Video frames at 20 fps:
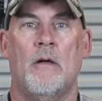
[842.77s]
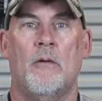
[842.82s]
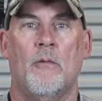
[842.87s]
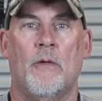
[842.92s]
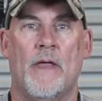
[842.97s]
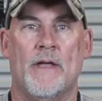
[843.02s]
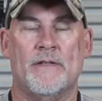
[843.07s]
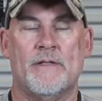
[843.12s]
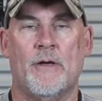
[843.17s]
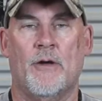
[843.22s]

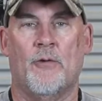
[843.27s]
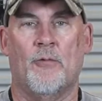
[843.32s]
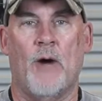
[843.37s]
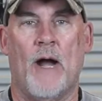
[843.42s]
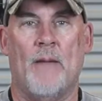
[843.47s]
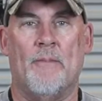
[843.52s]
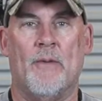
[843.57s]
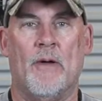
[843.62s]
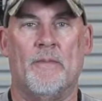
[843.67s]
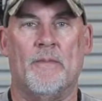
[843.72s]
Well, that's going to
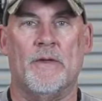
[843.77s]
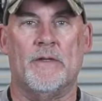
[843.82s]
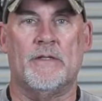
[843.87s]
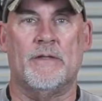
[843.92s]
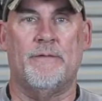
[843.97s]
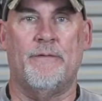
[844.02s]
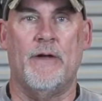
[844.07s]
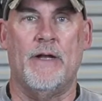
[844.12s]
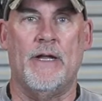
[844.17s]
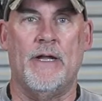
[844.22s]
wrap up
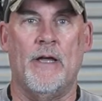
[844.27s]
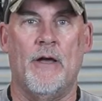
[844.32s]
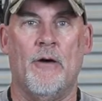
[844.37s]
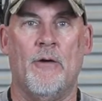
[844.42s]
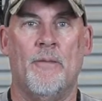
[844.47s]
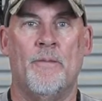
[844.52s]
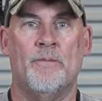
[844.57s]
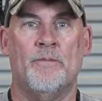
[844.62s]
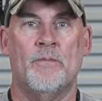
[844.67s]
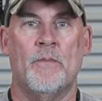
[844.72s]
this
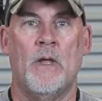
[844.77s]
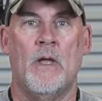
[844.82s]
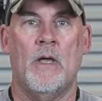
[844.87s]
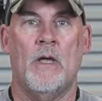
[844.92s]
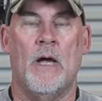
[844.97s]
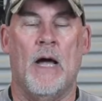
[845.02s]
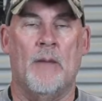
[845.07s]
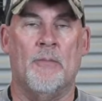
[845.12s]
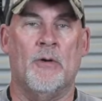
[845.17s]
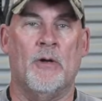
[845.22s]
video.
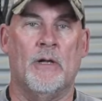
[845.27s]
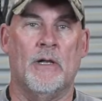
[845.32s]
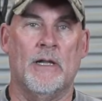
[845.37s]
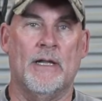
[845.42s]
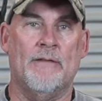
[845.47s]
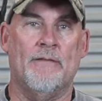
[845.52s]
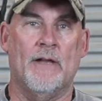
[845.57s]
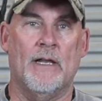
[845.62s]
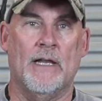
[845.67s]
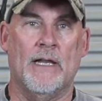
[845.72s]
I'm going to
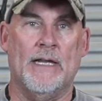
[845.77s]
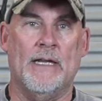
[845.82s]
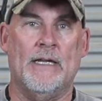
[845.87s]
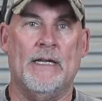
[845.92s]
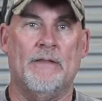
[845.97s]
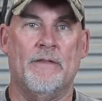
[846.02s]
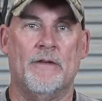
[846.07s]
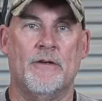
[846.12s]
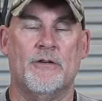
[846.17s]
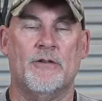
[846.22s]
leave a link
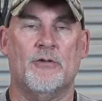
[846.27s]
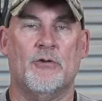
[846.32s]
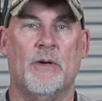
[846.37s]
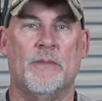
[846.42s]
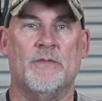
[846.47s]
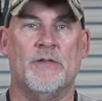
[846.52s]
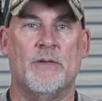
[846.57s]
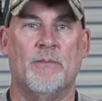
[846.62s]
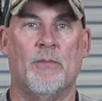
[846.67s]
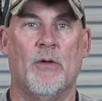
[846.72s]
in the
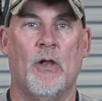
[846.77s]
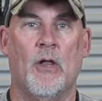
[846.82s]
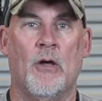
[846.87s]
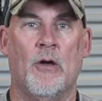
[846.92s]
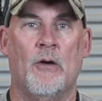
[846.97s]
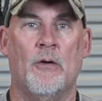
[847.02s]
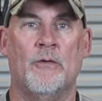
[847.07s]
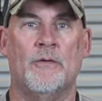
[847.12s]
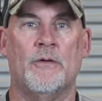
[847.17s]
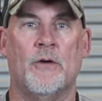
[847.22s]
description
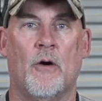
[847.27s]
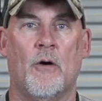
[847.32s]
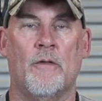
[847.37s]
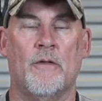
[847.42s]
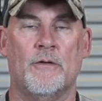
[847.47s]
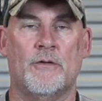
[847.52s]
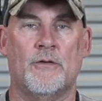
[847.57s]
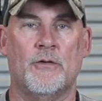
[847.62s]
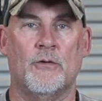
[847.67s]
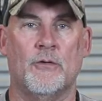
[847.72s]
below to
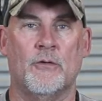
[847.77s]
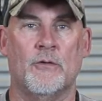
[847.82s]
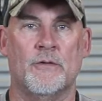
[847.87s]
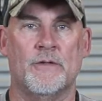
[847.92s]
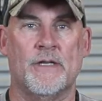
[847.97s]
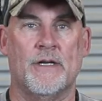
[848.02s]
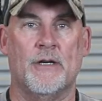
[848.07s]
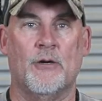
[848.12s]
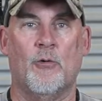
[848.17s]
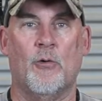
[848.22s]
all the
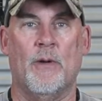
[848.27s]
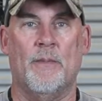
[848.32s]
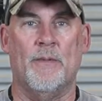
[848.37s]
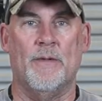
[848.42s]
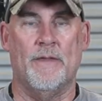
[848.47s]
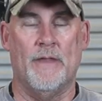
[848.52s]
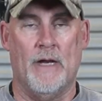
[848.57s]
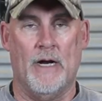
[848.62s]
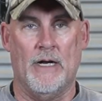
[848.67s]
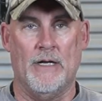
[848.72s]
tools and
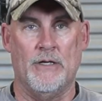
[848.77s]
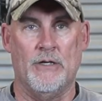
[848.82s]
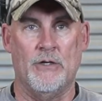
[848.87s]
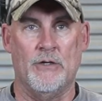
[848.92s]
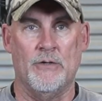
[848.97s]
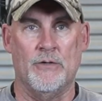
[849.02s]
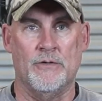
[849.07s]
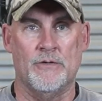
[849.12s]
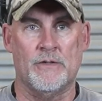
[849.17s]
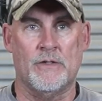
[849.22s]
equipment that I
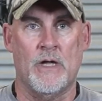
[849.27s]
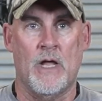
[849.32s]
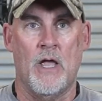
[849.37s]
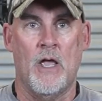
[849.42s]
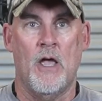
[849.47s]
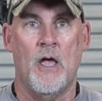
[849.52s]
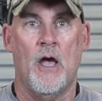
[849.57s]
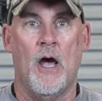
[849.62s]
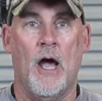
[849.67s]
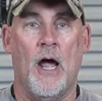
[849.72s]
used.
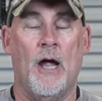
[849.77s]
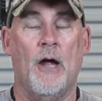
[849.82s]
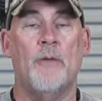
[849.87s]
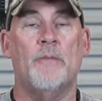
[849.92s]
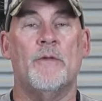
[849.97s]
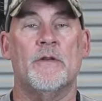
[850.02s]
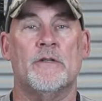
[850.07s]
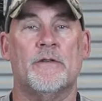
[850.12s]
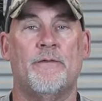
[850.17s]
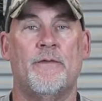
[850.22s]
I
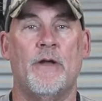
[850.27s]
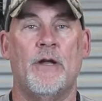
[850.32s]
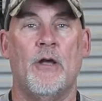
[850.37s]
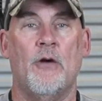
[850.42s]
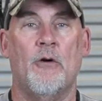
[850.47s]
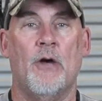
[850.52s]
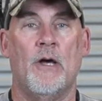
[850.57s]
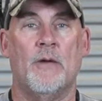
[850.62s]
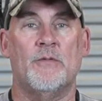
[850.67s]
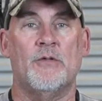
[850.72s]
hope this
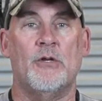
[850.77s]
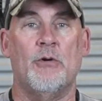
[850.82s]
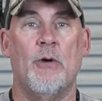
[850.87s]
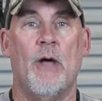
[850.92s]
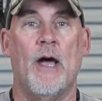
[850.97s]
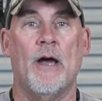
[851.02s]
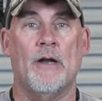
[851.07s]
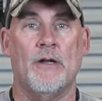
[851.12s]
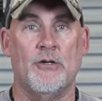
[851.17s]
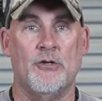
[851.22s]
video helps you
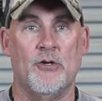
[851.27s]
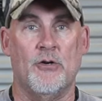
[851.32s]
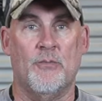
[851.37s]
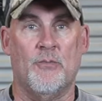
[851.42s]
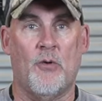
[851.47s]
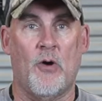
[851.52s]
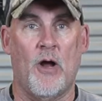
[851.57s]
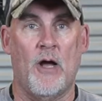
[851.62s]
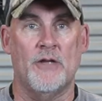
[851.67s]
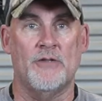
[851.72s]
out in your
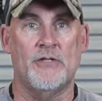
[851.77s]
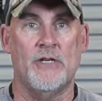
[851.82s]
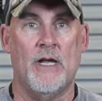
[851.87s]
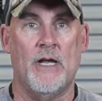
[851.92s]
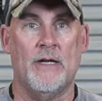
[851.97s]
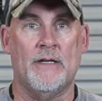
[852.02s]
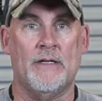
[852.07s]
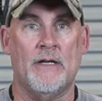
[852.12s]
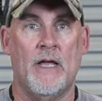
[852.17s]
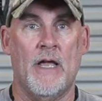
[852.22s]

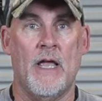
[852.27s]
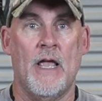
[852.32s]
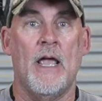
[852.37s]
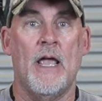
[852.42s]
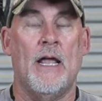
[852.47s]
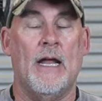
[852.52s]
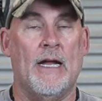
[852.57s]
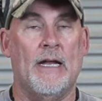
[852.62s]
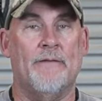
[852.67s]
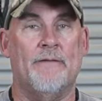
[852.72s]
project,
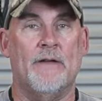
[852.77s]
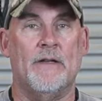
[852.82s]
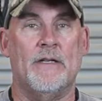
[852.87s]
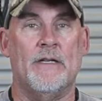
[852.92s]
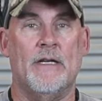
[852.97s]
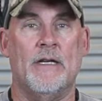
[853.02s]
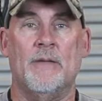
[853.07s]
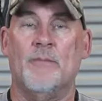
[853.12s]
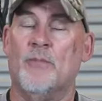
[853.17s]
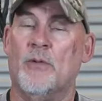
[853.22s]
and if it
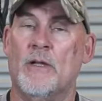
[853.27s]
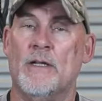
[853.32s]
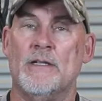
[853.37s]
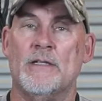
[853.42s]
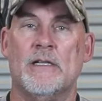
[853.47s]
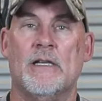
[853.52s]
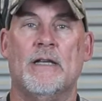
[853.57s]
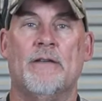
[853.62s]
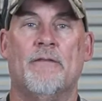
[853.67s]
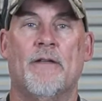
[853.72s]
did,
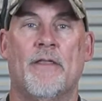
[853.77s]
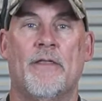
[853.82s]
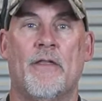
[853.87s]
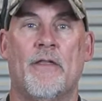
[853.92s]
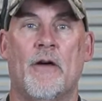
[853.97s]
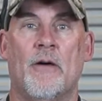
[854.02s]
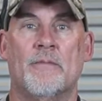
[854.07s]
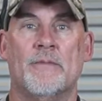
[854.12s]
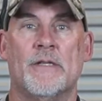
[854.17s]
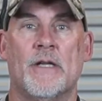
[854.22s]
please leave a
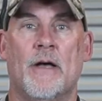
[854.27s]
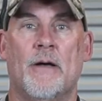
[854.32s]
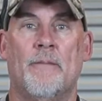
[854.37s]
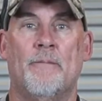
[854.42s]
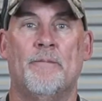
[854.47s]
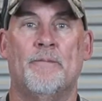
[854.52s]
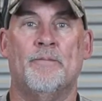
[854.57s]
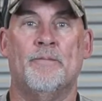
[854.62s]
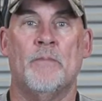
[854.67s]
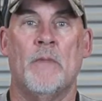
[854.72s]
thumbs
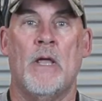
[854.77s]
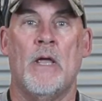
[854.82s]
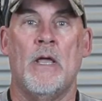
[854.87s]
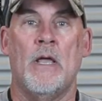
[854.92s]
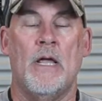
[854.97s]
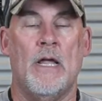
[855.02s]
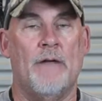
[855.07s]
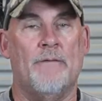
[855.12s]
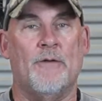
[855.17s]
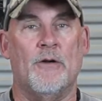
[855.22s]
up.
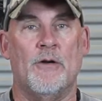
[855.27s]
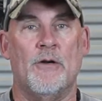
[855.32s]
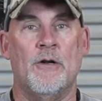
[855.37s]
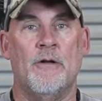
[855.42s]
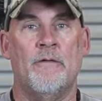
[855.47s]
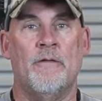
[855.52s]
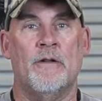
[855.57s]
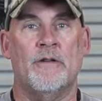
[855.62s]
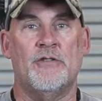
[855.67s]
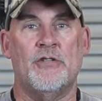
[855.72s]
If you're
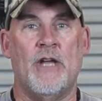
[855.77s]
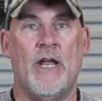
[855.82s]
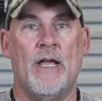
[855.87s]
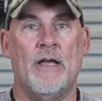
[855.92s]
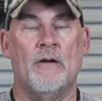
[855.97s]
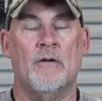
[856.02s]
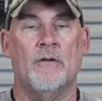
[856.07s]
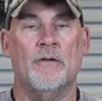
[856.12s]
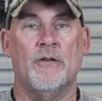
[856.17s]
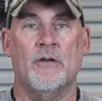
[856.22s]
new to the
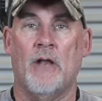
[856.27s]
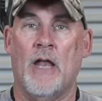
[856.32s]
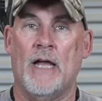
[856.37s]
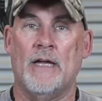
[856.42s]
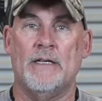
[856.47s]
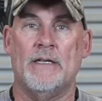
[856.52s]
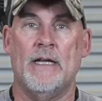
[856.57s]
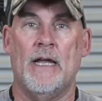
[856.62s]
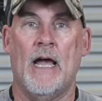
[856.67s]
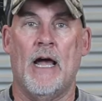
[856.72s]
channel and you
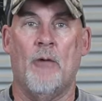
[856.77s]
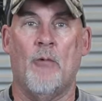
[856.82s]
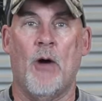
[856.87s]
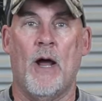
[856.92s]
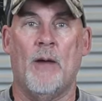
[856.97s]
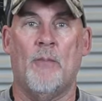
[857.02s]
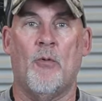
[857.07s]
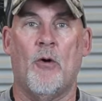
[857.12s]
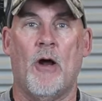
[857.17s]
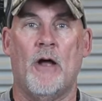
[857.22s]
like
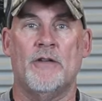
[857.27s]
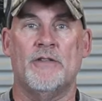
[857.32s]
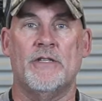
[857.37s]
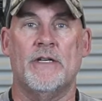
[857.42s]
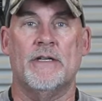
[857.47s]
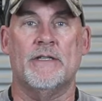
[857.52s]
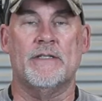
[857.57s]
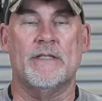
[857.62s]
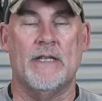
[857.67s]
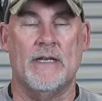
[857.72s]
DIY
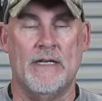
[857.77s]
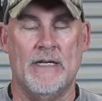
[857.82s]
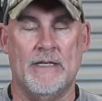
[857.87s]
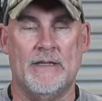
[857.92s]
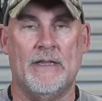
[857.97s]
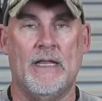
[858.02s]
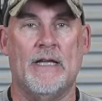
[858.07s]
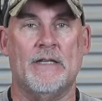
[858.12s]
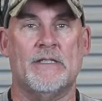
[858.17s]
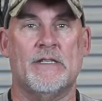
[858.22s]
projects, then
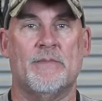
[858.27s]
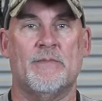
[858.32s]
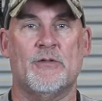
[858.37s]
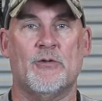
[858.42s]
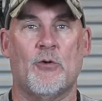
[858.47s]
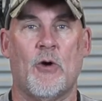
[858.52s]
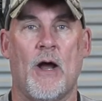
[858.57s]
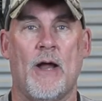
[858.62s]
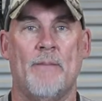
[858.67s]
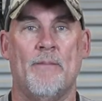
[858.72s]
hit that
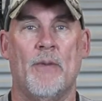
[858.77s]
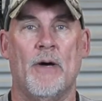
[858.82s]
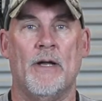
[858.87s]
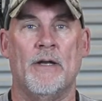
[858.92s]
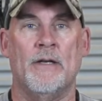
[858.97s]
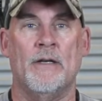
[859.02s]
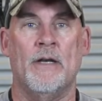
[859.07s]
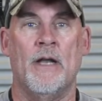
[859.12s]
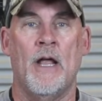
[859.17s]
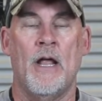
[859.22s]
subscribe
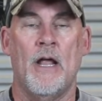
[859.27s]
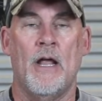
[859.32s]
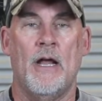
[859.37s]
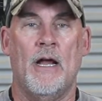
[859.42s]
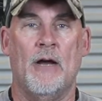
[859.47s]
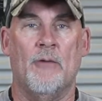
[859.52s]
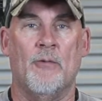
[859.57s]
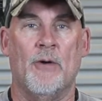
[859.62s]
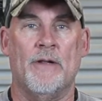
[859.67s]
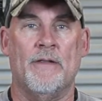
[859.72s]
button
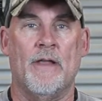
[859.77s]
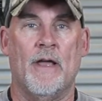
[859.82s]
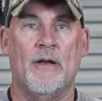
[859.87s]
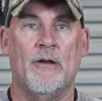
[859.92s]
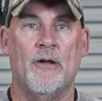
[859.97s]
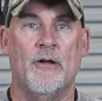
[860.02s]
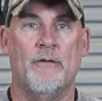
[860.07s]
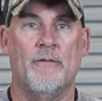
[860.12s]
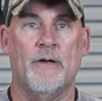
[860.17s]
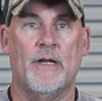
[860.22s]
and ring that
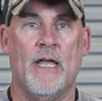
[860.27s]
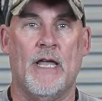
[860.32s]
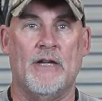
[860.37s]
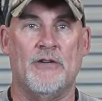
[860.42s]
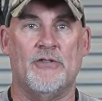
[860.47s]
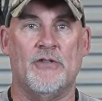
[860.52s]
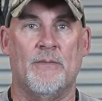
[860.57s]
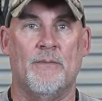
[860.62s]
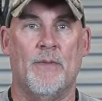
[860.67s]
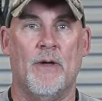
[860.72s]

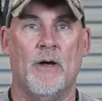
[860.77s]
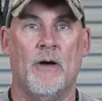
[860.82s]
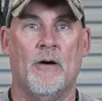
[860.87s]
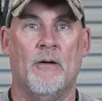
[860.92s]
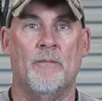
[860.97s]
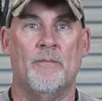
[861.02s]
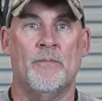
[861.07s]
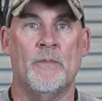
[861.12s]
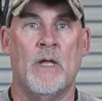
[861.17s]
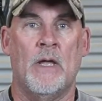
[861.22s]
notification
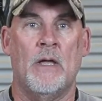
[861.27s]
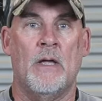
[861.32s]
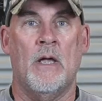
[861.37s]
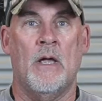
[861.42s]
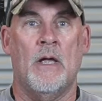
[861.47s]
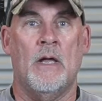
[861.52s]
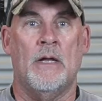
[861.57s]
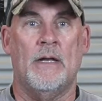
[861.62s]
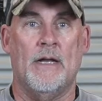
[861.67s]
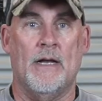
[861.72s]
bell.
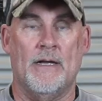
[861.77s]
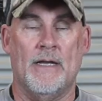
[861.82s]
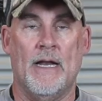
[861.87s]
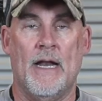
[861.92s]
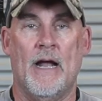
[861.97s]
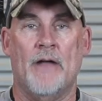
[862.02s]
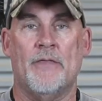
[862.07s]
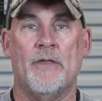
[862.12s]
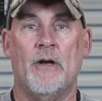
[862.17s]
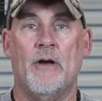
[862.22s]
Now get
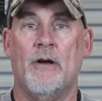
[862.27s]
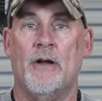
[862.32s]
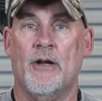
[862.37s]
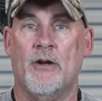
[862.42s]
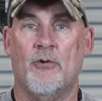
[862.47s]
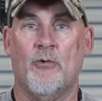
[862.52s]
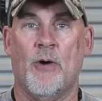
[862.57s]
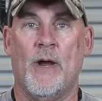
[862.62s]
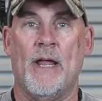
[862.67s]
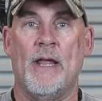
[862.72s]
out there and
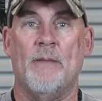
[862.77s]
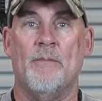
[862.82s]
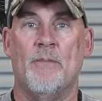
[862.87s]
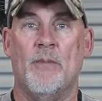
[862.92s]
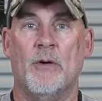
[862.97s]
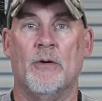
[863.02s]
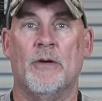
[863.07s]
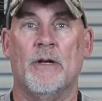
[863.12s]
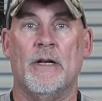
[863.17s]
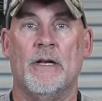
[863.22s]
create,
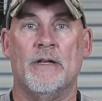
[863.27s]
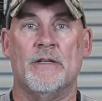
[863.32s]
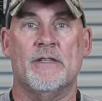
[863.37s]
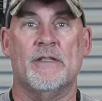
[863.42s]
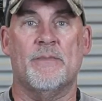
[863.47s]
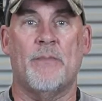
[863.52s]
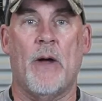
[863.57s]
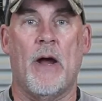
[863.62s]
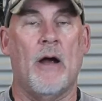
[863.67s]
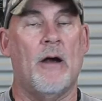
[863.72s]
build, and
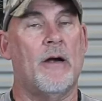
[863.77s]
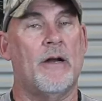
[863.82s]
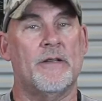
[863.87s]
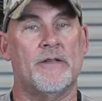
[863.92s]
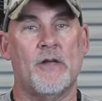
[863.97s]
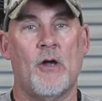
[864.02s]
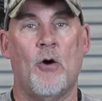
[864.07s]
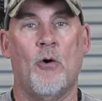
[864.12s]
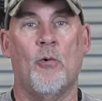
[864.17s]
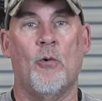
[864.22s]
inspire, and as
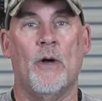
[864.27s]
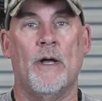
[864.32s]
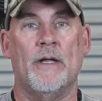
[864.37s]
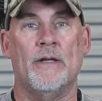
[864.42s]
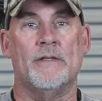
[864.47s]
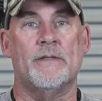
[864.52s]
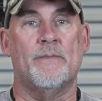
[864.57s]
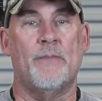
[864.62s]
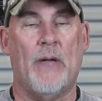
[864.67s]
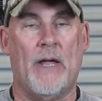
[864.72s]

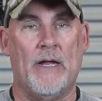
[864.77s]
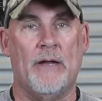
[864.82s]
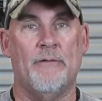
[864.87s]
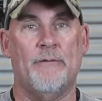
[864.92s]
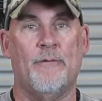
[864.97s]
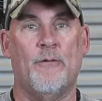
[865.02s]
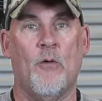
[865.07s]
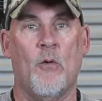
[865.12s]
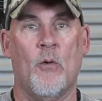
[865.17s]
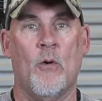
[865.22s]
always, pay it
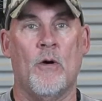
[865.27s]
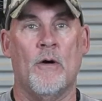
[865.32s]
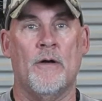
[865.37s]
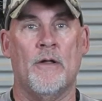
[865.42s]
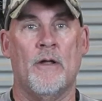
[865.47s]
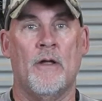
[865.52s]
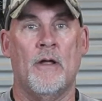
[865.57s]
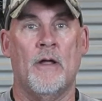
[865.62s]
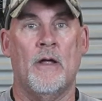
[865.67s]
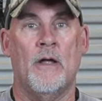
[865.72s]
forward.